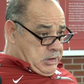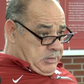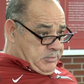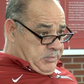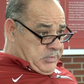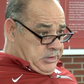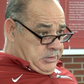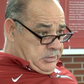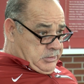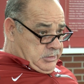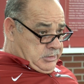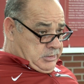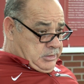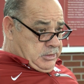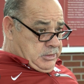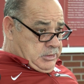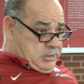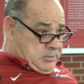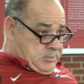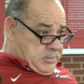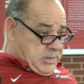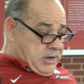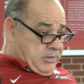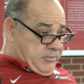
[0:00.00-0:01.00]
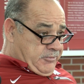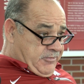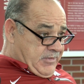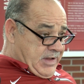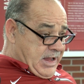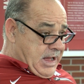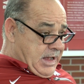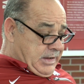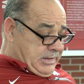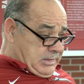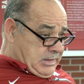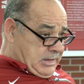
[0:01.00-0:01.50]
I've been, uh, matter of
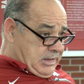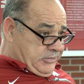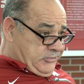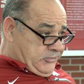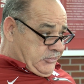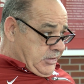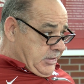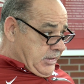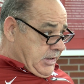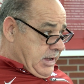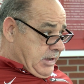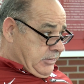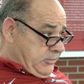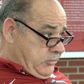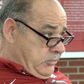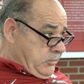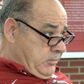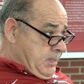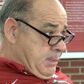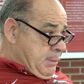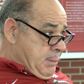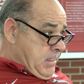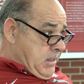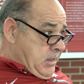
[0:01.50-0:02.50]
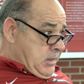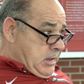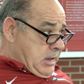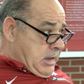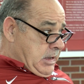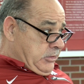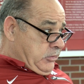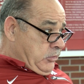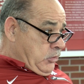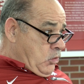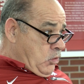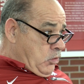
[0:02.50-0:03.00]
fact, like I said, after
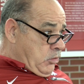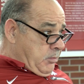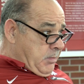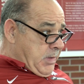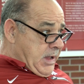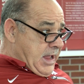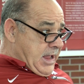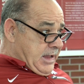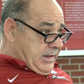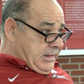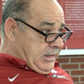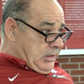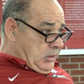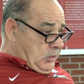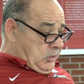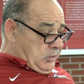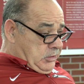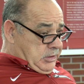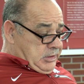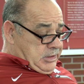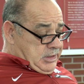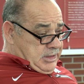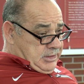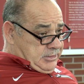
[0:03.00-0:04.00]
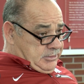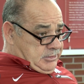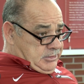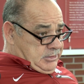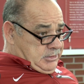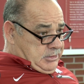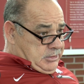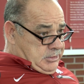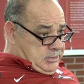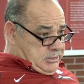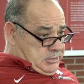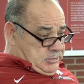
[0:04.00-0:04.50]
after going back and looking at
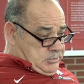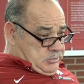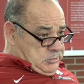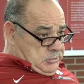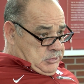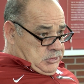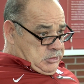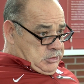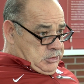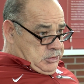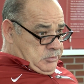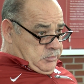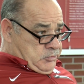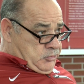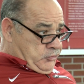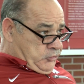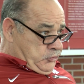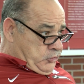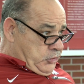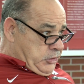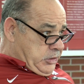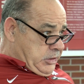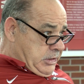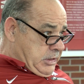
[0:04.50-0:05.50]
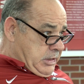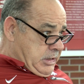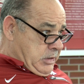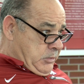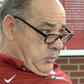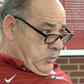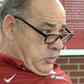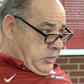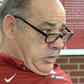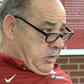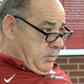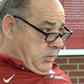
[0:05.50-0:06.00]
the uh, the Missouri
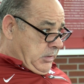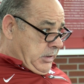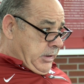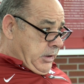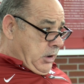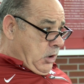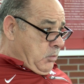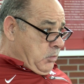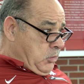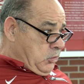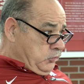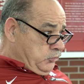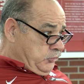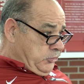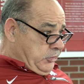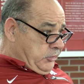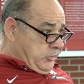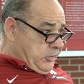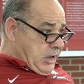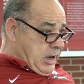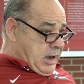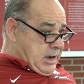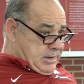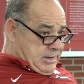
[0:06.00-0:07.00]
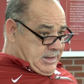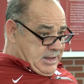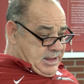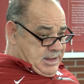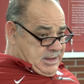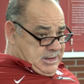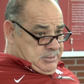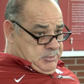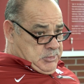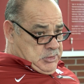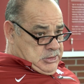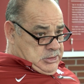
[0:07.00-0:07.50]
game where he played almost the entire
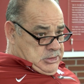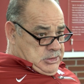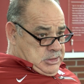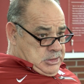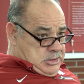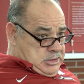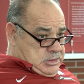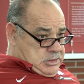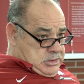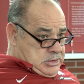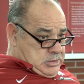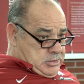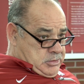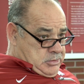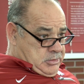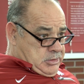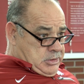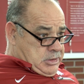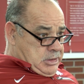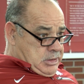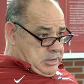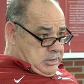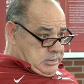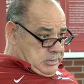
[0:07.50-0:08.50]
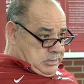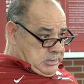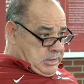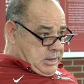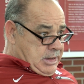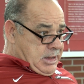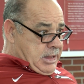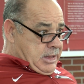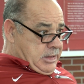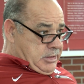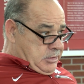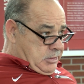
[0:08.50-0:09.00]
game, you know,
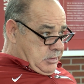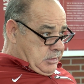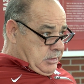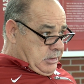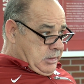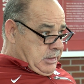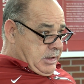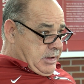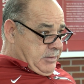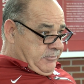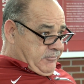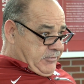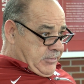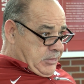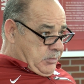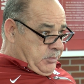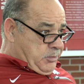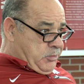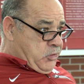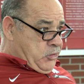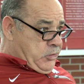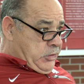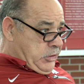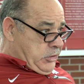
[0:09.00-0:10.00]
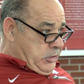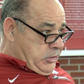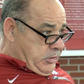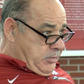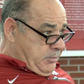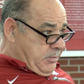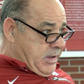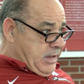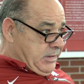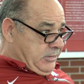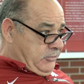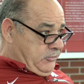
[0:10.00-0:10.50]
I I felt pretty good
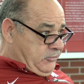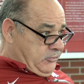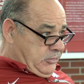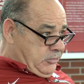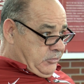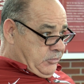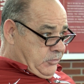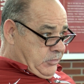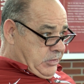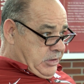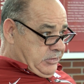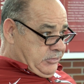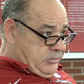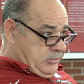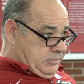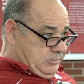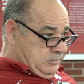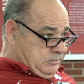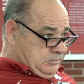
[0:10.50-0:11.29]
about the situation.